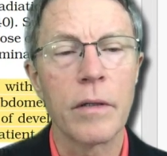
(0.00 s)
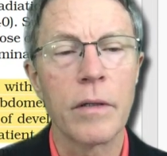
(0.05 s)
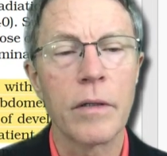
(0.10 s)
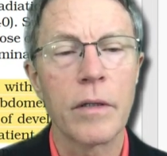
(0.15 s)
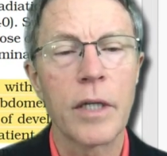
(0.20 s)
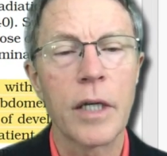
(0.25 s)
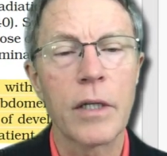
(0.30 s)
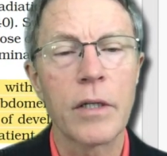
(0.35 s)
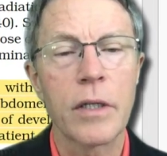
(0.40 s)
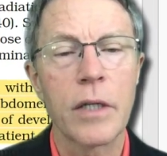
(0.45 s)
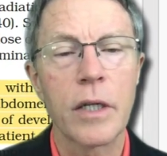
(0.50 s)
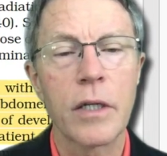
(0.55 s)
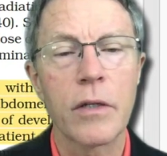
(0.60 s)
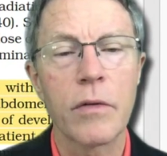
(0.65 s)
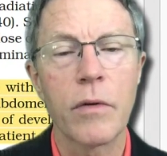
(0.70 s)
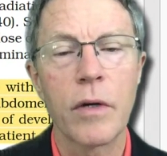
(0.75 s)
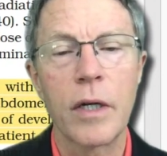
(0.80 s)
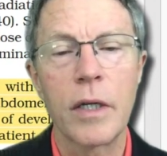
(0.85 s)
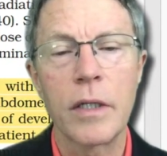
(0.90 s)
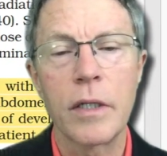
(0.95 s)
chest x
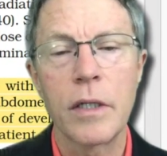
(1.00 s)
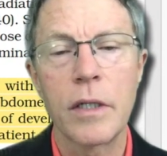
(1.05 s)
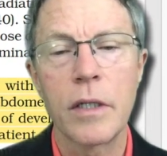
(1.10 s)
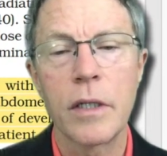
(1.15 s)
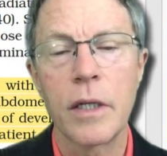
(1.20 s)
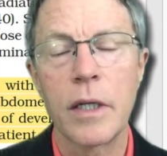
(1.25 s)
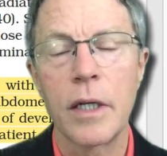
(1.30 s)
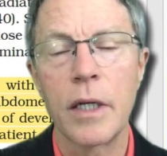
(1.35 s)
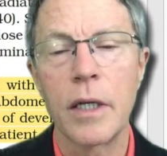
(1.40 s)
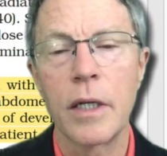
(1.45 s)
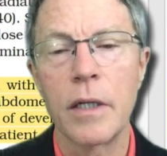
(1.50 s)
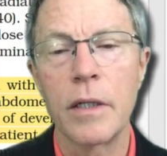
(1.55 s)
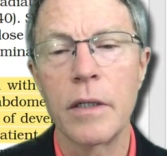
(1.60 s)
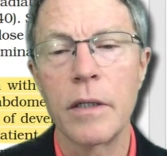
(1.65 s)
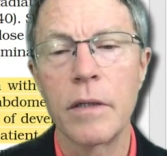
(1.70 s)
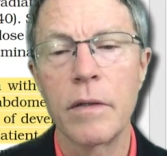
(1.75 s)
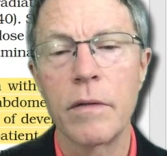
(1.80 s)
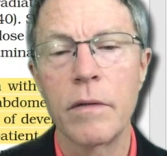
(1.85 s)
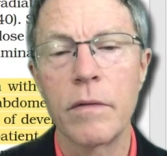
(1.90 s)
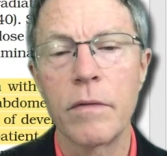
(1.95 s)
rays and
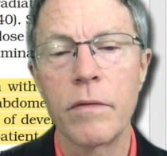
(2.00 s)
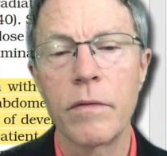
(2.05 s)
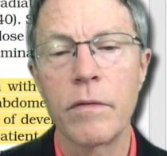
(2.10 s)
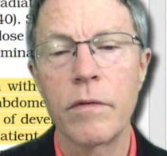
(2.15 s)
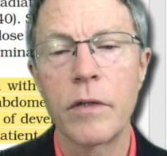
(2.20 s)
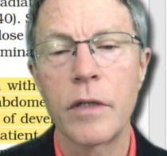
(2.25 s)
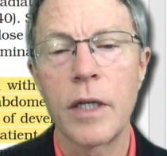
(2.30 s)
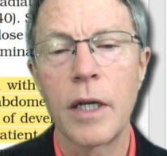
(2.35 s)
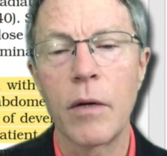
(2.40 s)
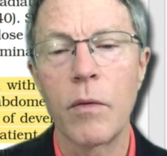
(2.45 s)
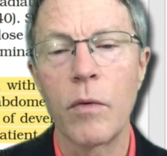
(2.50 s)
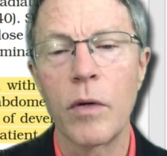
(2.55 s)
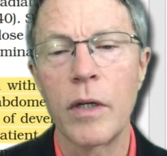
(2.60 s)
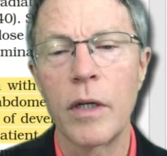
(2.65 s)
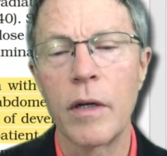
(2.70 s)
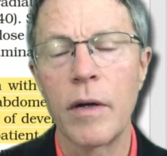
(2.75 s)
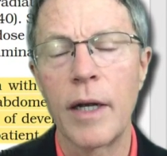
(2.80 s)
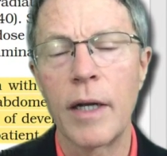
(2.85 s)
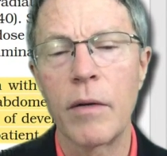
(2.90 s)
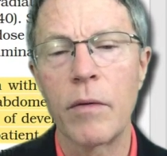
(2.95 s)
say, well,
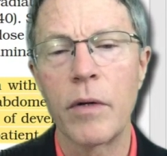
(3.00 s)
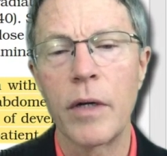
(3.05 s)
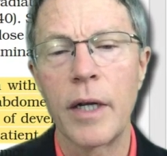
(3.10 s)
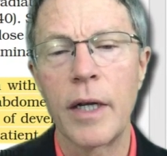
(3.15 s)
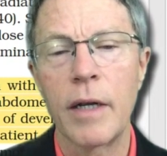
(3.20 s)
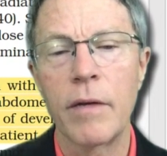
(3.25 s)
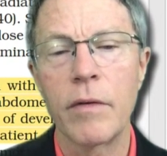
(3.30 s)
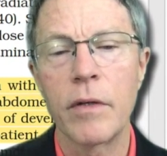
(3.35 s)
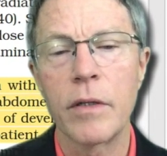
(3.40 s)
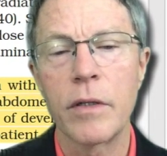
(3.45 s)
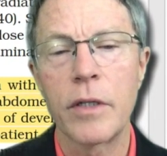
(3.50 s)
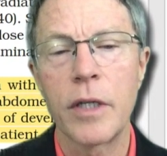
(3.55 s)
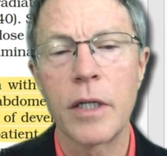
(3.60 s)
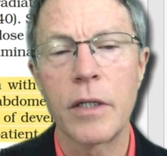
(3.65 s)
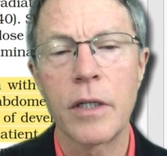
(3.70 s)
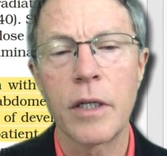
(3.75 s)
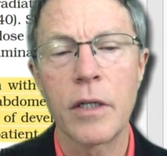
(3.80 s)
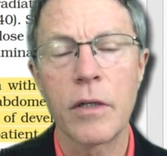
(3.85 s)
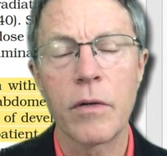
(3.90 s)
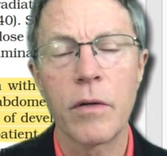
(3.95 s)
you know, I don't want to have a
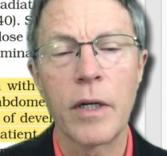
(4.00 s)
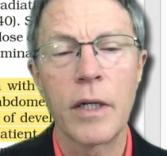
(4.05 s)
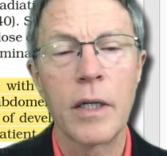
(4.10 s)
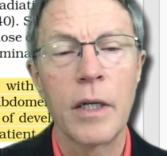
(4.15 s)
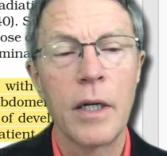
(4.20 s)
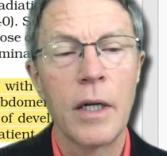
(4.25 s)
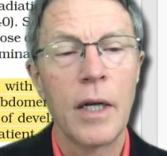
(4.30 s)
chest x ray.